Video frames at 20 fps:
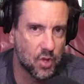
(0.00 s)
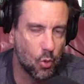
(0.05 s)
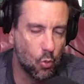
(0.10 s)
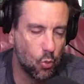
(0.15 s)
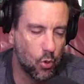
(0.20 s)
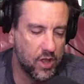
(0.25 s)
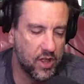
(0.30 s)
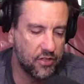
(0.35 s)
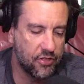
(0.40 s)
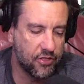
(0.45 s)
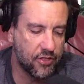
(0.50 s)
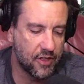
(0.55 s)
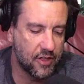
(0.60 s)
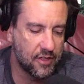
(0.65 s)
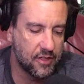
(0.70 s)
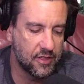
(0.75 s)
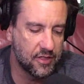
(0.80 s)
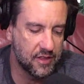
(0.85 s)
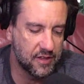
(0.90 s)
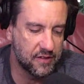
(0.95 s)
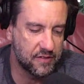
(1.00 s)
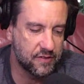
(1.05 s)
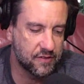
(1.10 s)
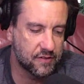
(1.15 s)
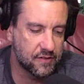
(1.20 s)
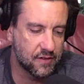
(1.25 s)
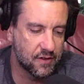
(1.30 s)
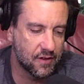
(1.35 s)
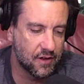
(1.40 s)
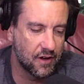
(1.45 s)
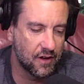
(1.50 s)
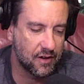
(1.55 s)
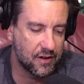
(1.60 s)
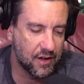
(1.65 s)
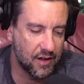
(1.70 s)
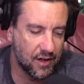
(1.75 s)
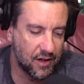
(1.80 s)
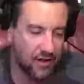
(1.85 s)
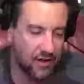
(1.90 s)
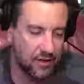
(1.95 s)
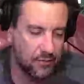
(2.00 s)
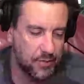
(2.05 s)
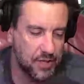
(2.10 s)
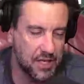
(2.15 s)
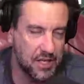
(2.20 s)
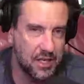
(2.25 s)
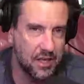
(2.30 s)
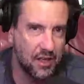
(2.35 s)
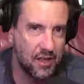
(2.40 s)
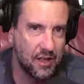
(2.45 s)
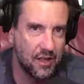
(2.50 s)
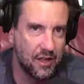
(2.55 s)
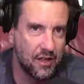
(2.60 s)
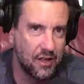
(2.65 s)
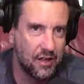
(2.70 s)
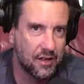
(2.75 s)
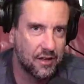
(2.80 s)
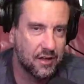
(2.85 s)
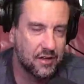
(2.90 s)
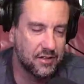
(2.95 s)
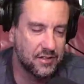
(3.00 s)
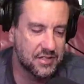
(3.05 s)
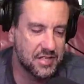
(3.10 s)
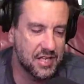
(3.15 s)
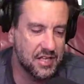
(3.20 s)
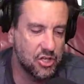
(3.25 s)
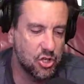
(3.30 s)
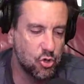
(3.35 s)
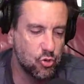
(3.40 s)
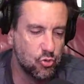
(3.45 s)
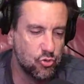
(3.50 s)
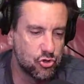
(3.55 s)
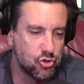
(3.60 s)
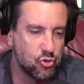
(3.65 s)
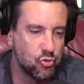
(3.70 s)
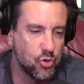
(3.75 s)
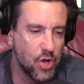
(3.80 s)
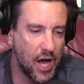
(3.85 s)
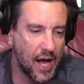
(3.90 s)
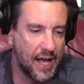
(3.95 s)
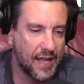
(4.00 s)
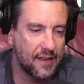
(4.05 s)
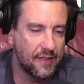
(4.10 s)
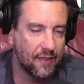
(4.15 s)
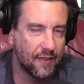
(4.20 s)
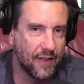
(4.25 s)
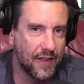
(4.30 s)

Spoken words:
with this economy continues to not